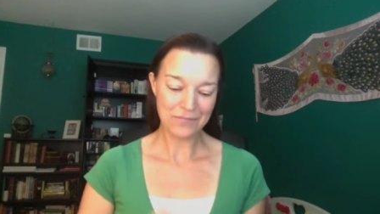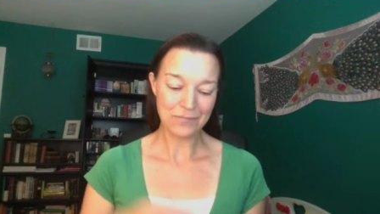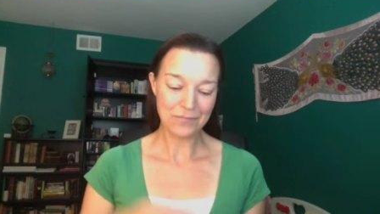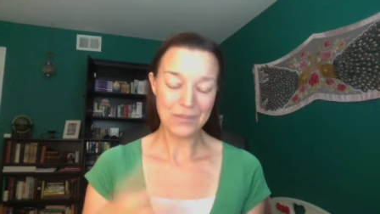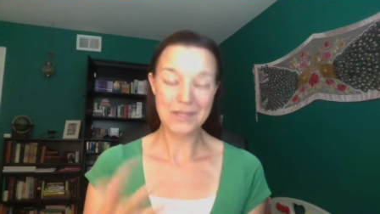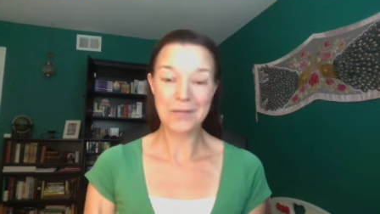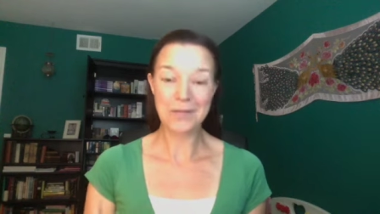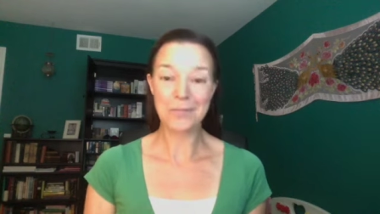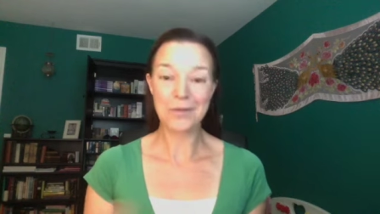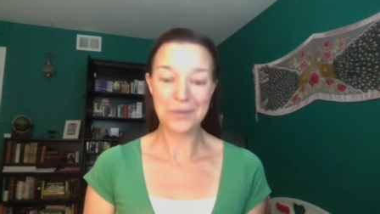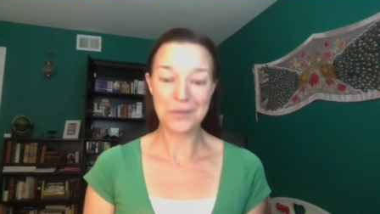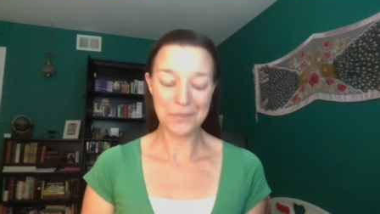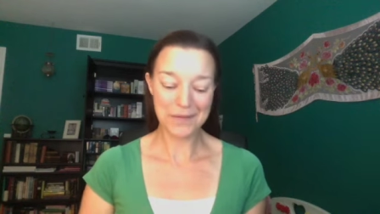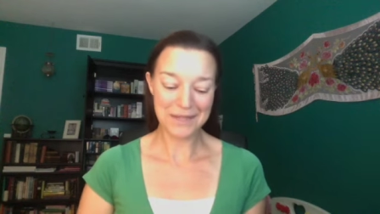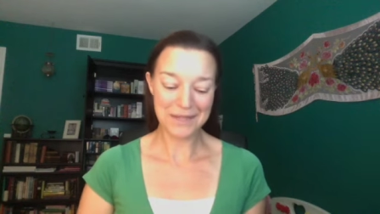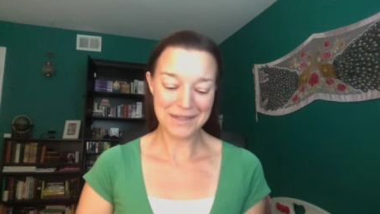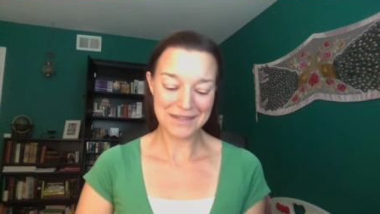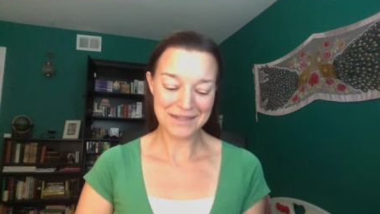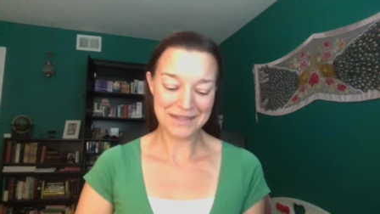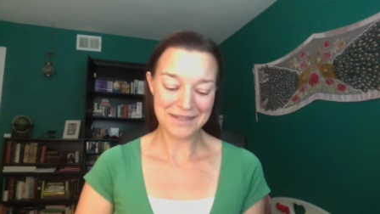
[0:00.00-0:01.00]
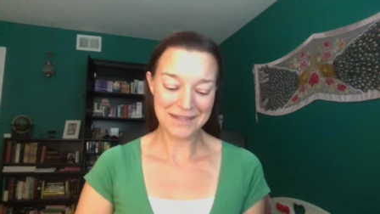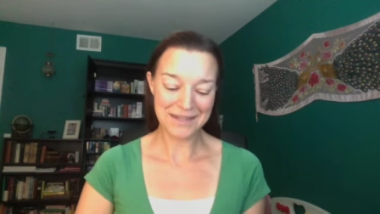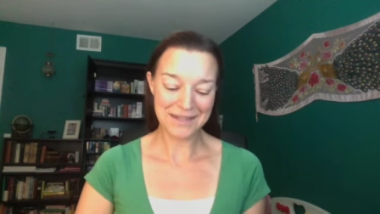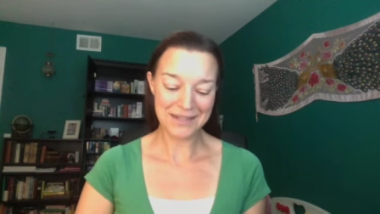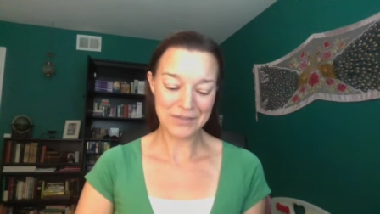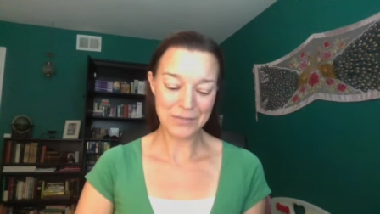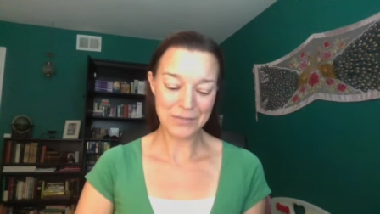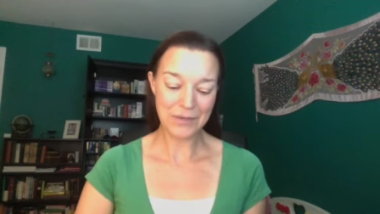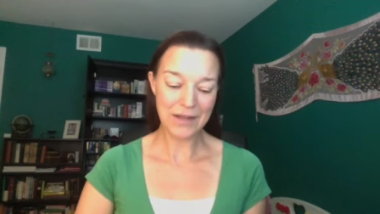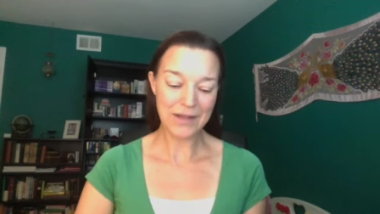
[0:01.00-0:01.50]
but number three in this deck
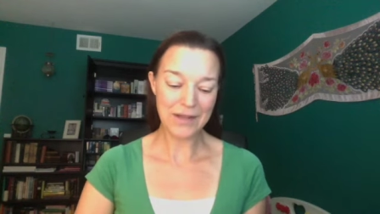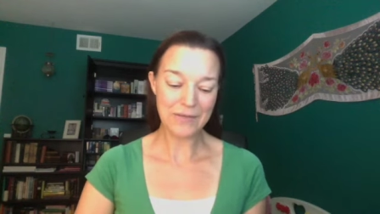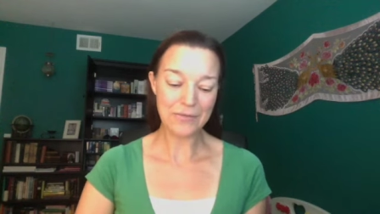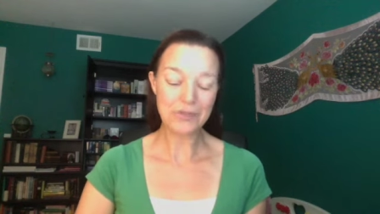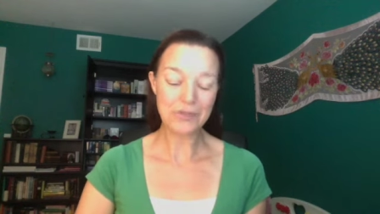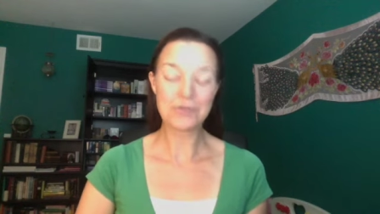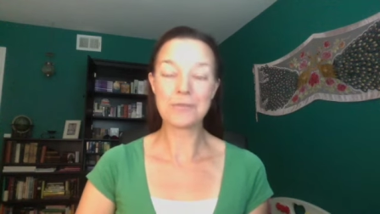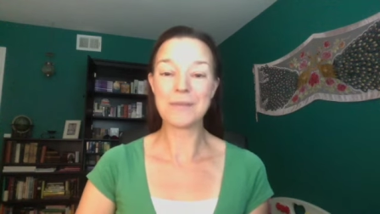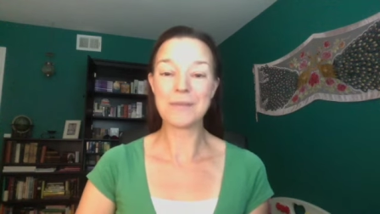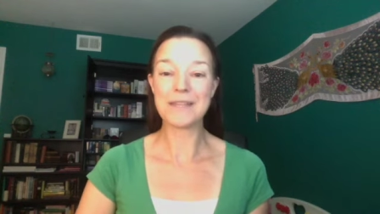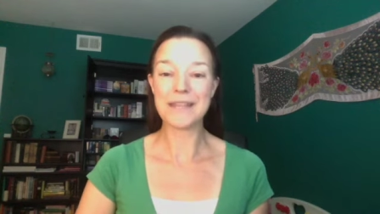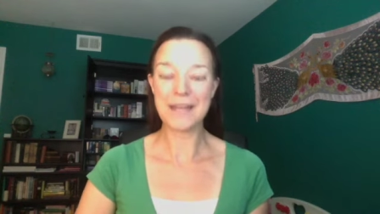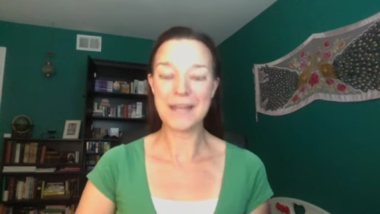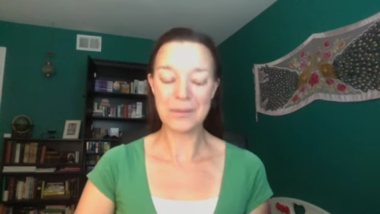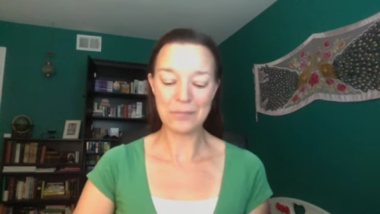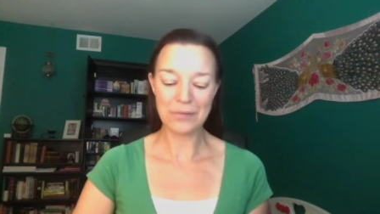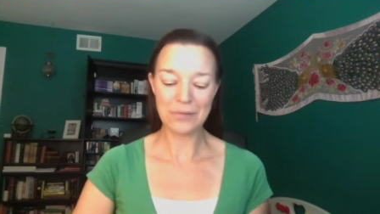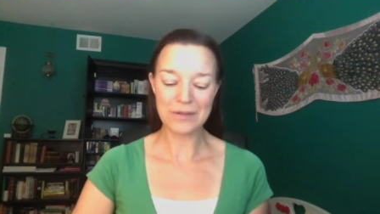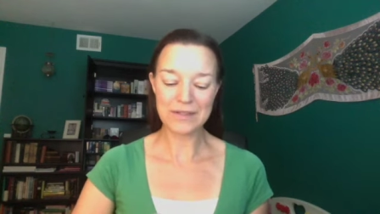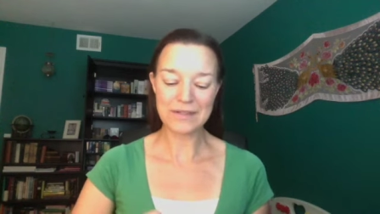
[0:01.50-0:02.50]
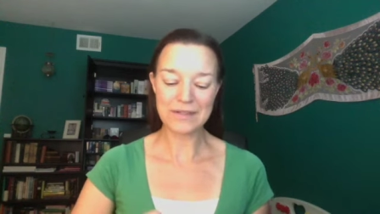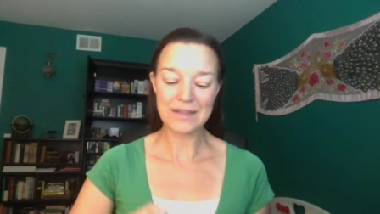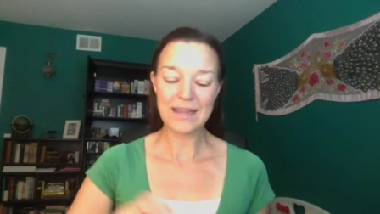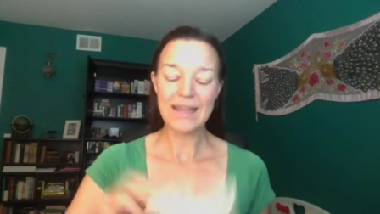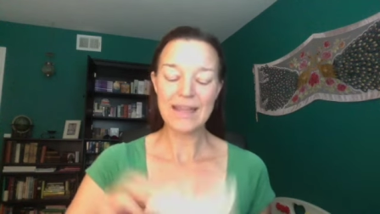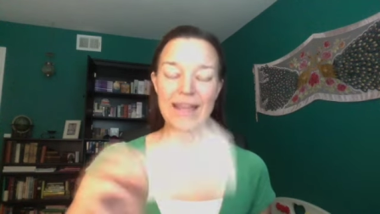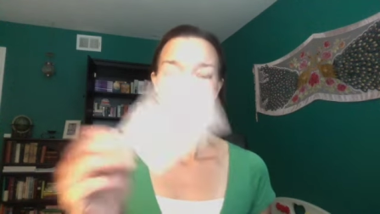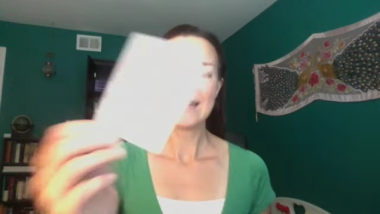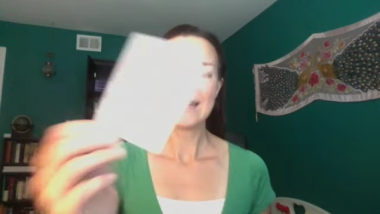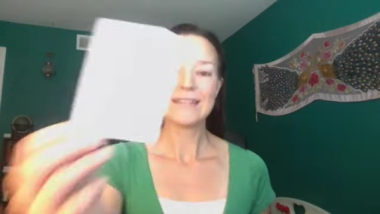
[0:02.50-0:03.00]
as well, which would be the Empress,
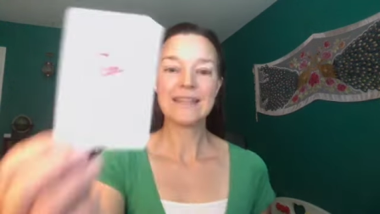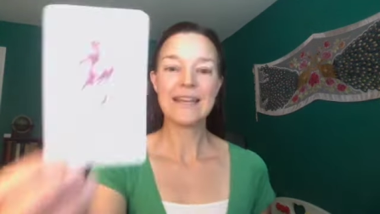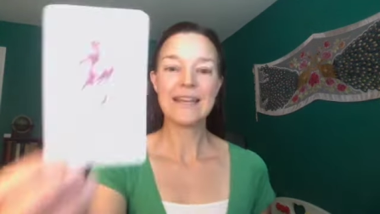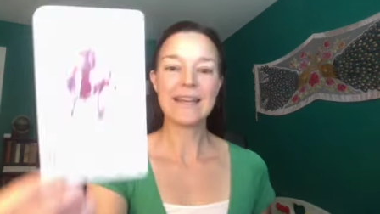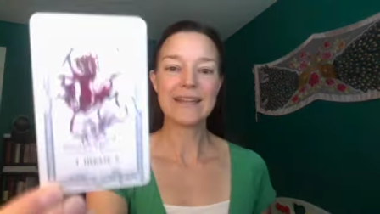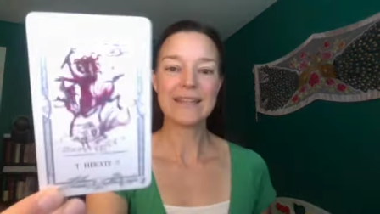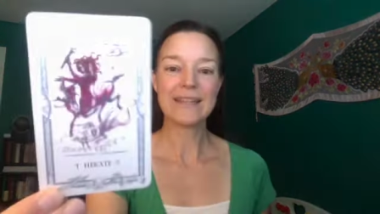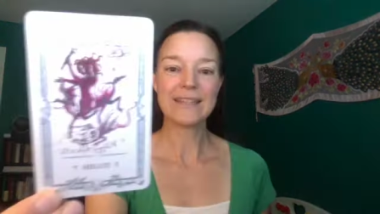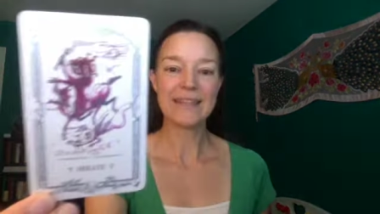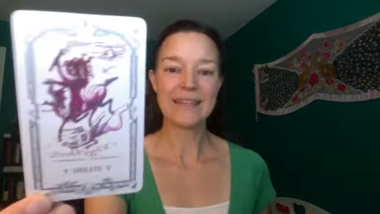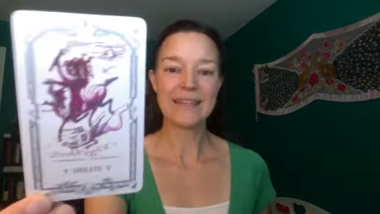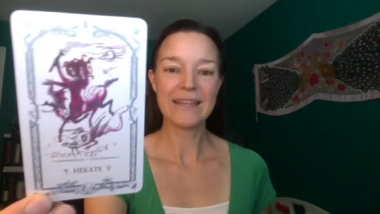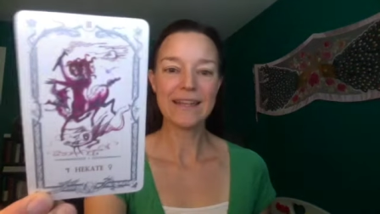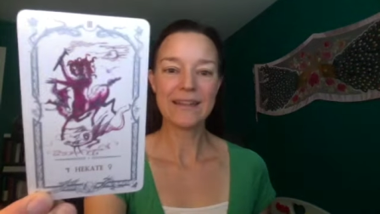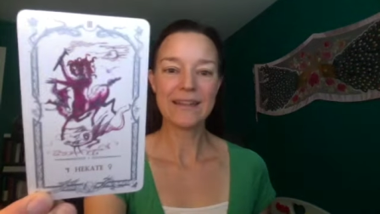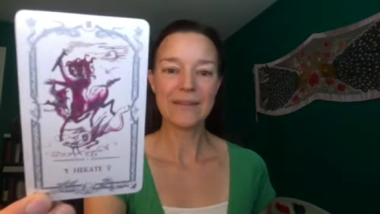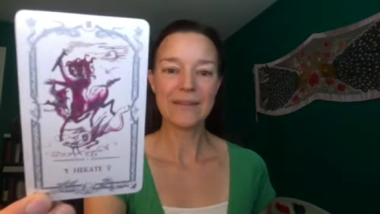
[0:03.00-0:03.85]
is Hecate.